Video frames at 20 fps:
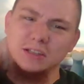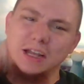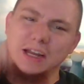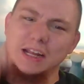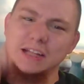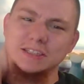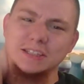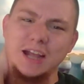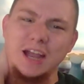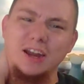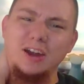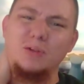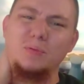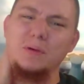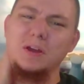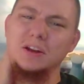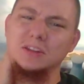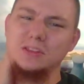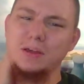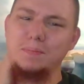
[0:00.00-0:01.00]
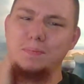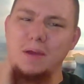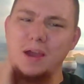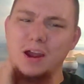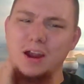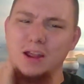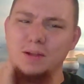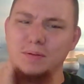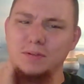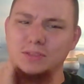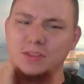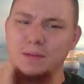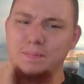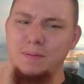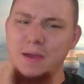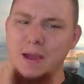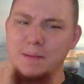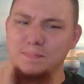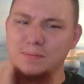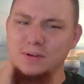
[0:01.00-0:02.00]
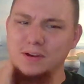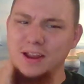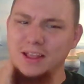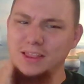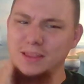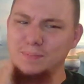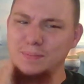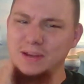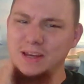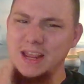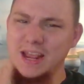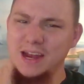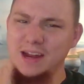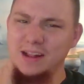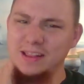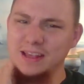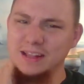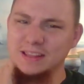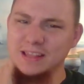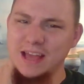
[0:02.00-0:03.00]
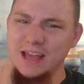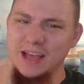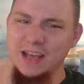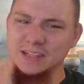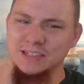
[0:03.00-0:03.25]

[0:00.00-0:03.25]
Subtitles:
And it's kind of weird the pairing with the pepper and the banana like that.